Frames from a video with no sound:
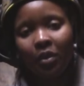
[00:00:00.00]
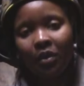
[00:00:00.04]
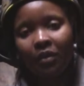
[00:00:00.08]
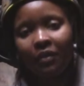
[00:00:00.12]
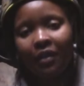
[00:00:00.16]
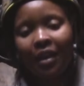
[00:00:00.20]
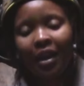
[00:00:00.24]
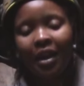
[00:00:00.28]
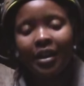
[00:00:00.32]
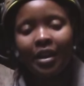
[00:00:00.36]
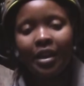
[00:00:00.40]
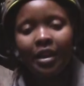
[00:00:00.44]
we
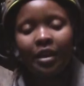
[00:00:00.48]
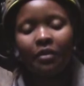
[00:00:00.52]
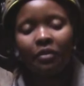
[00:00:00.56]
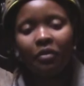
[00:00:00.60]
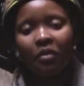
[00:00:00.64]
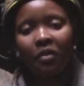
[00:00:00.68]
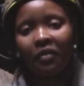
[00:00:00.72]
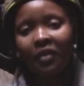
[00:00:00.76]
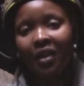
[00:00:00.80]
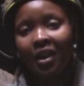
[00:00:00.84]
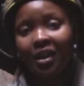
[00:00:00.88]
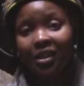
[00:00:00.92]
find and
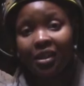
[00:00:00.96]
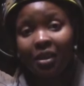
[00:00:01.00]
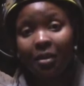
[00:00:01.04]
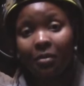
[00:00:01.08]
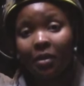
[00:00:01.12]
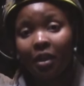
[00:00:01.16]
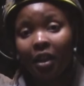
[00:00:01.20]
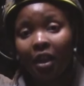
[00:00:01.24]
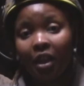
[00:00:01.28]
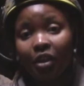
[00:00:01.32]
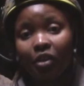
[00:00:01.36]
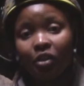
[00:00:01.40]
if we find
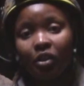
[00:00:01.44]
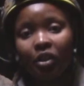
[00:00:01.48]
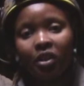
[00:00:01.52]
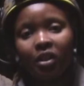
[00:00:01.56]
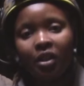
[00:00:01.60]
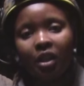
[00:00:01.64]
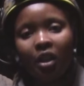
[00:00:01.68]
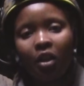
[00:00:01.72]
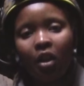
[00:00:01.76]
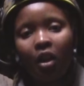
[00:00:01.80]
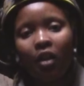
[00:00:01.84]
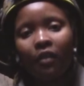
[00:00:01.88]
something
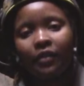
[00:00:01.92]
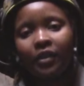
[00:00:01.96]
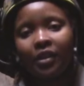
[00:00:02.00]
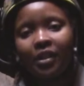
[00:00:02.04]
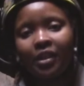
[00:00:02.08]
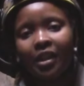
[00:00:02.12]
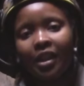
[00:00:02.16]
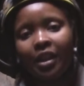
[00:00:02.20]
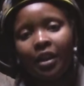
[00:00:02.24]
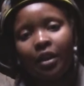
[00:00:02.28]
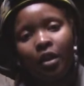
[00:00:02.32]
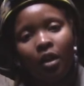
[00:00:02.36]
interesting
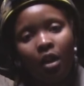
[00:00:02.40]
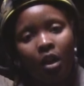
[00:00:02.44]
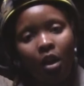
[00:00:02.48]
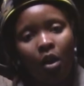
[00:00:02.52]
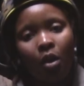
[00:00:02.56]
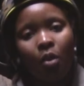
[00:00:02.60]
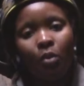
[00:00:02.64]
obviously